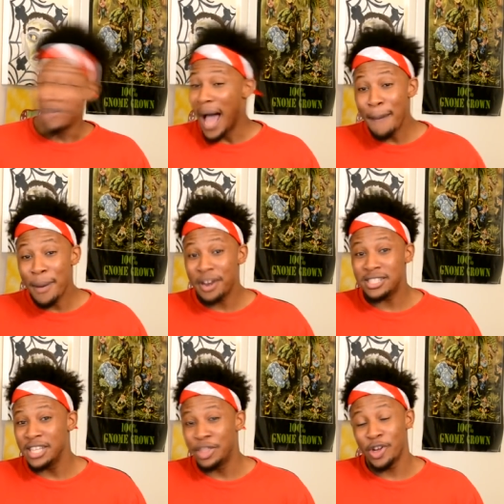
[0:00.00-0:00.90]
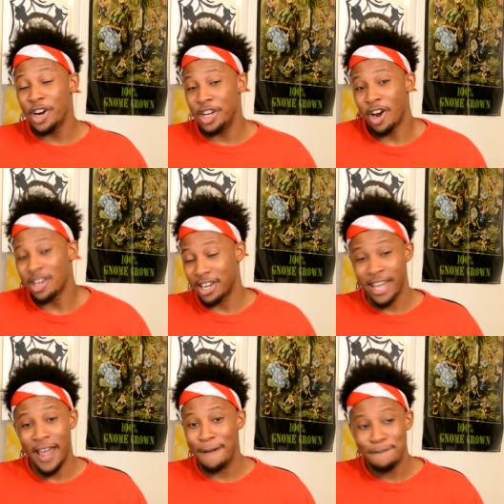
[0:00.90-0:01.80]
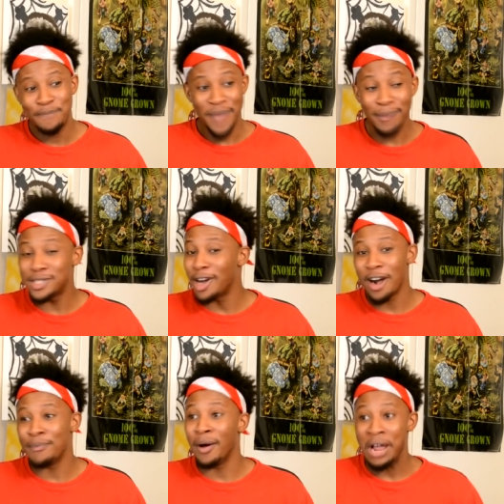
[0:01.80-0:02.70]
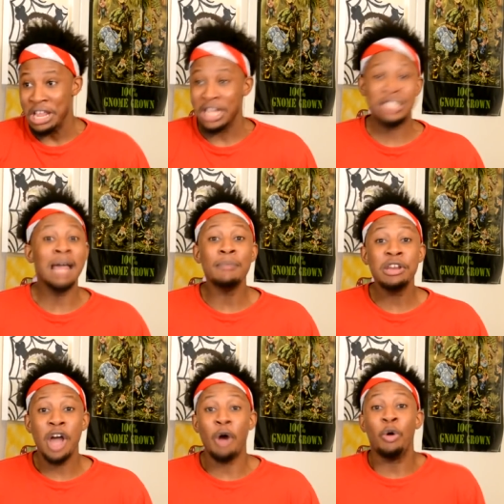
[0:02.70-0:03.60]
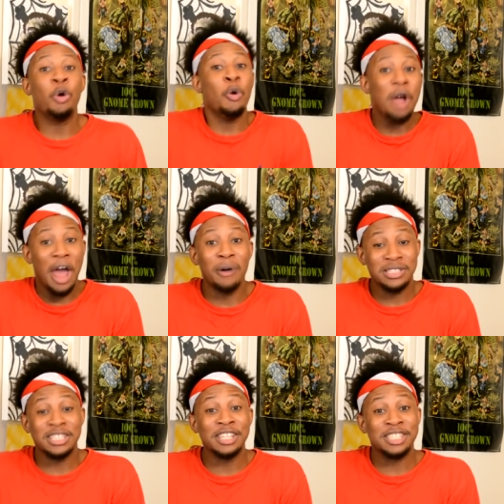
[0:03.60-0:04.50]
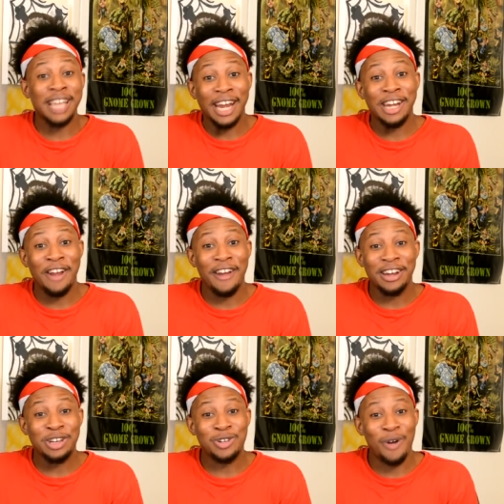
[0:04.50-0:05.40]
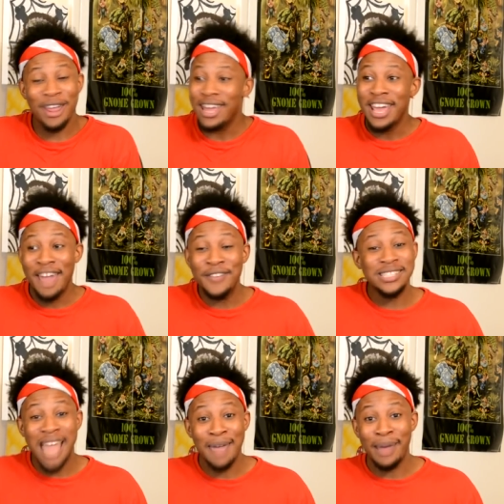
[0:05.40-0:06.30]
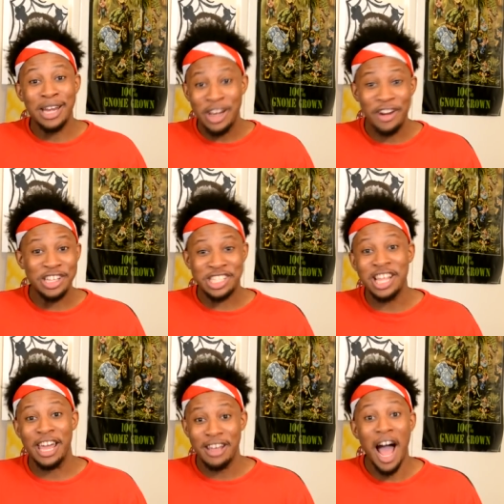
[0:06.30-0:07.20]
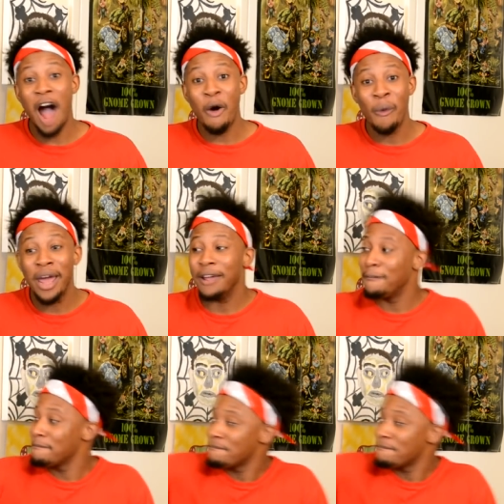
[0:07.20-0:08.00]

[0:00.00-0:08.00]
I better see 300 yards on the cam. I'm sorry, bro. Like, let me know who else is in the secondary in Detroit if his name ain't Darius Slay. I'll wait.